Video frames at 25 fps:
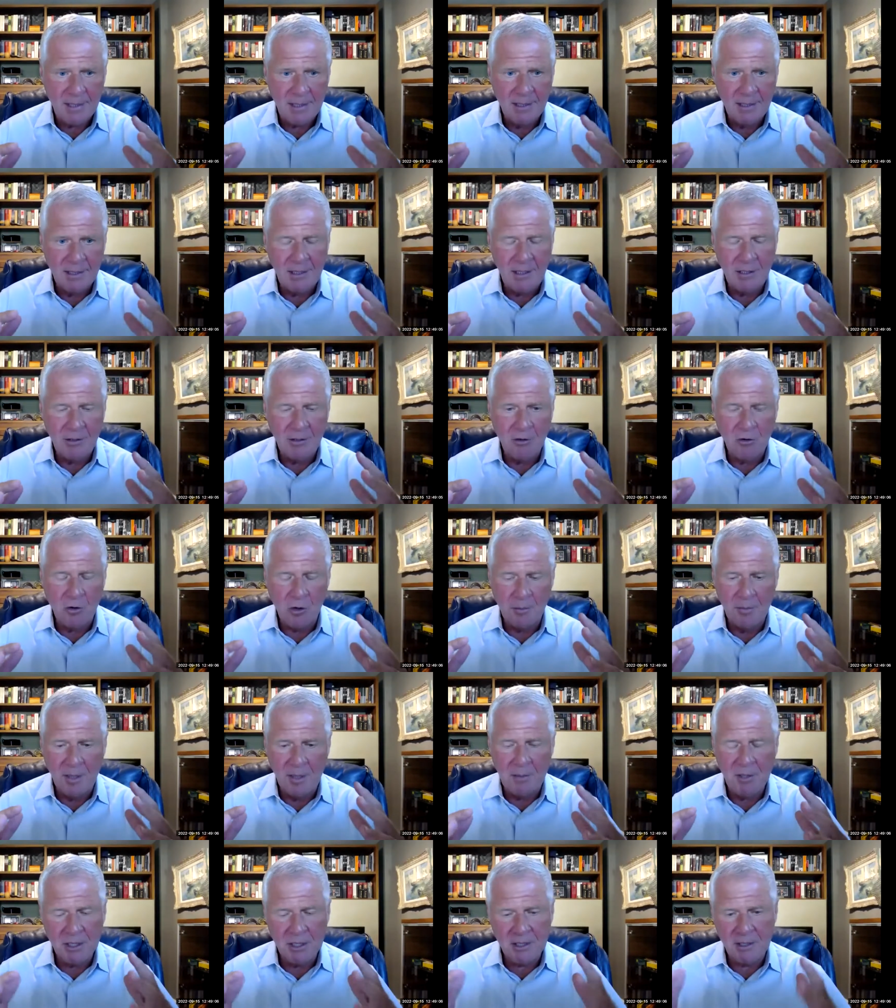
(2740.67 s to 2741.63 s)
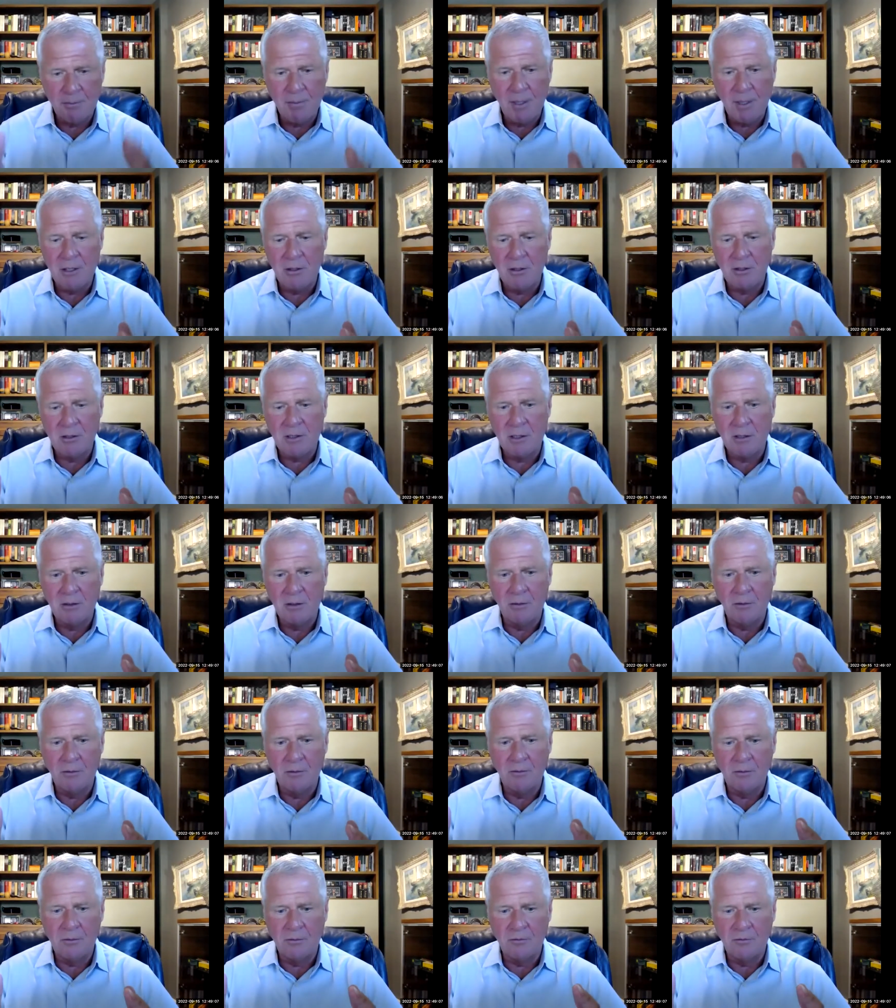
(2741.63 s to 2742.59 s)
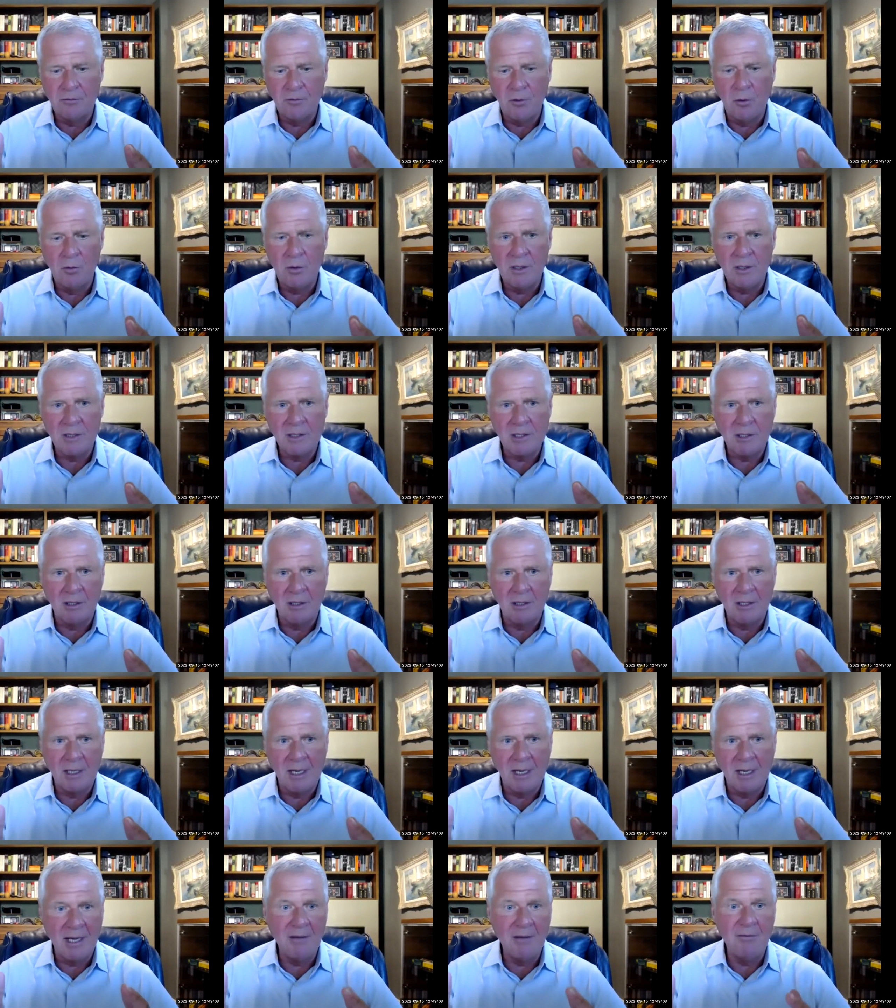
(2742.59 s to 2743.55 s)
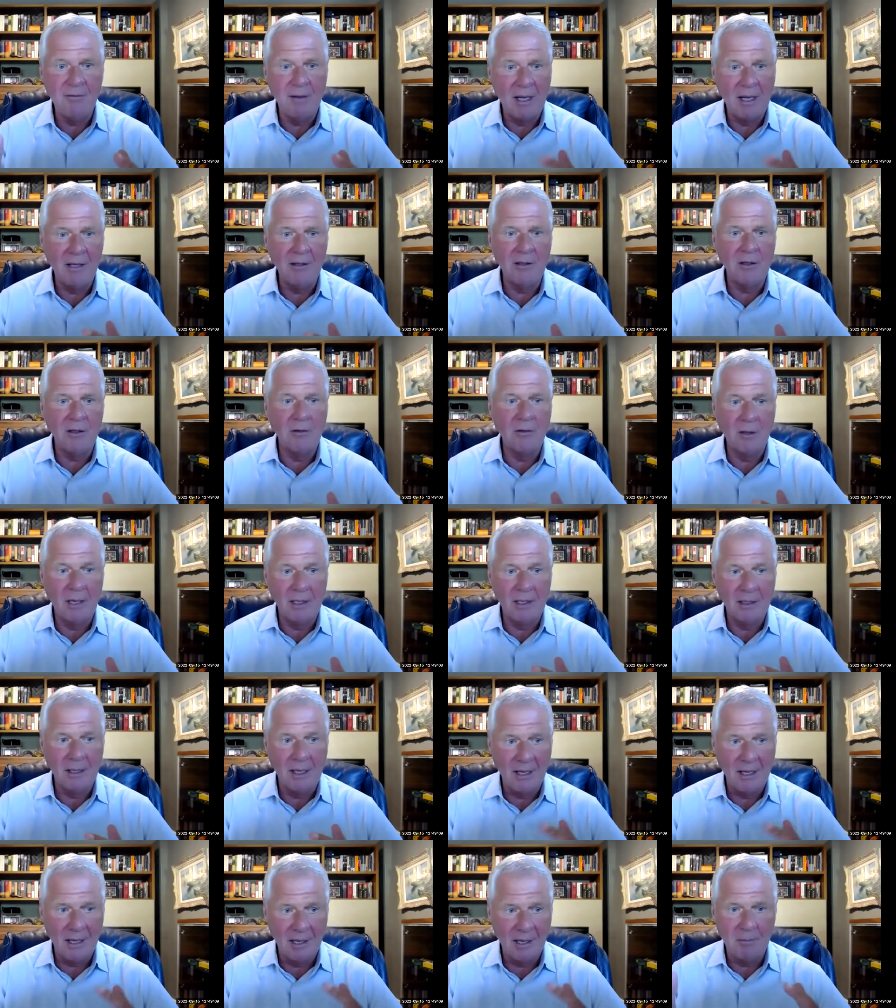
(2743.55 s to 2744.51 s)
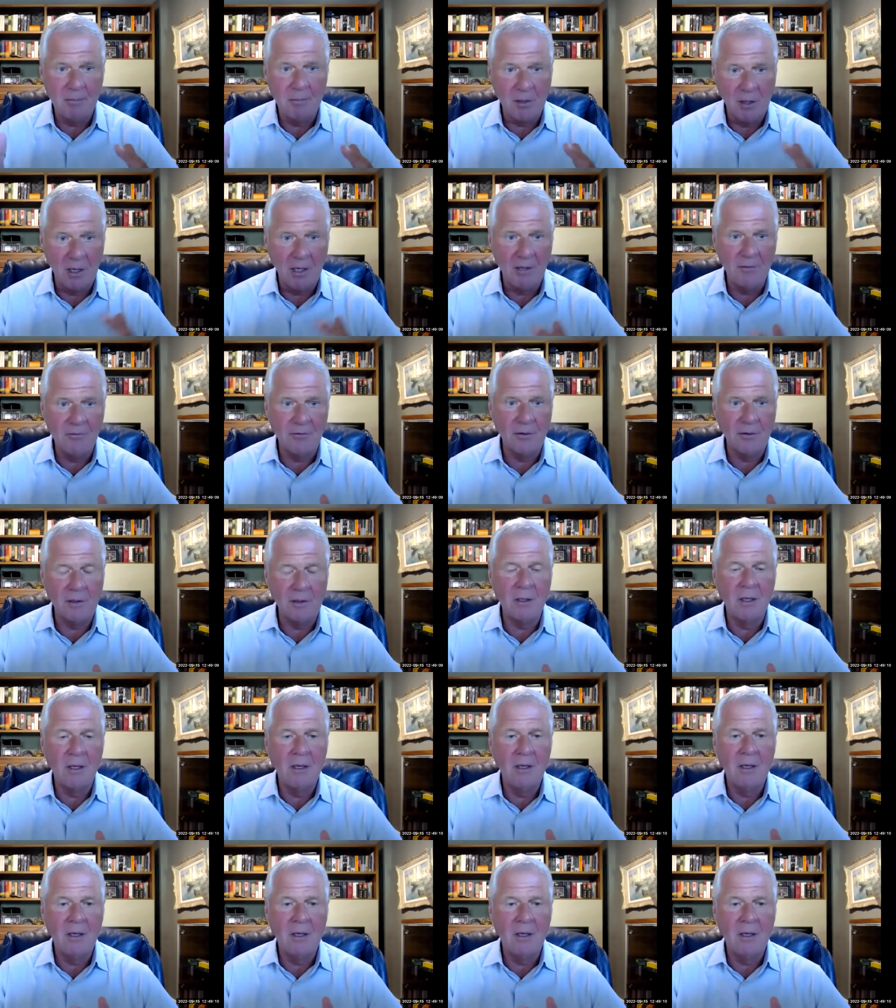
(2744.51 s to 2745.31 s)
here, or maybe it's better to focus on high value and high profit